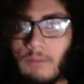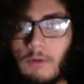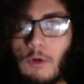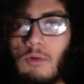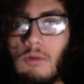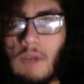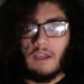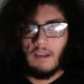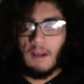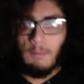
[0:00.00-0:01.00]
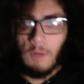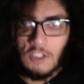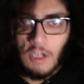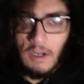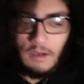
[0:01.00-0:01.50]
no, like, I'm not
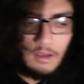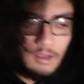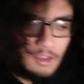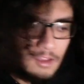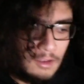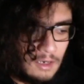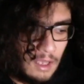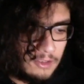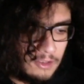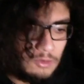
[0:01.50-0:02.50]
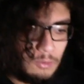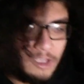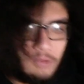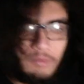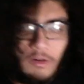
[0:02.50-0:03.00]
trying to, like, you know,
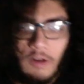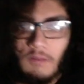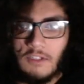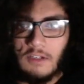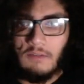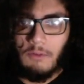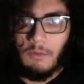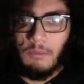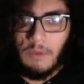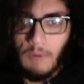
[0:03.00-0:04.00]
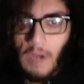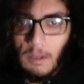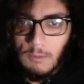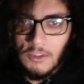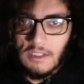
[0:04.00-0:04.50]
make fun of gender fluid people.
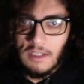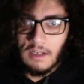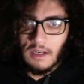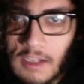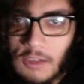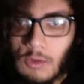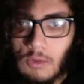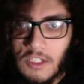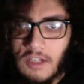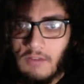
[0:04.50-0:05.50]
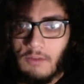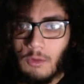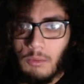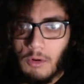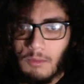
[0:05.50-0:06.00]
I'm just thinking like, yo, gender
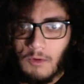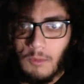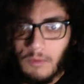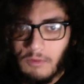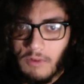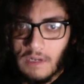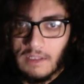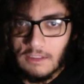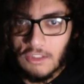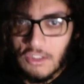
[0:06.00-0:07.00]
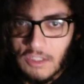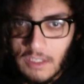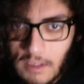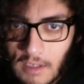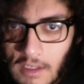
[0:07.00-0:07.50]
fluid Pokemon would be fucking sick.
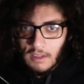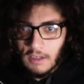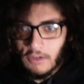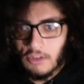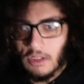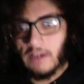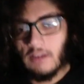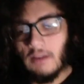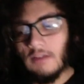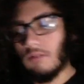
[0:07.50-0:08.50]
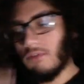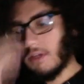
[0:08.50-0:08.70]
Cause like, here's the thing,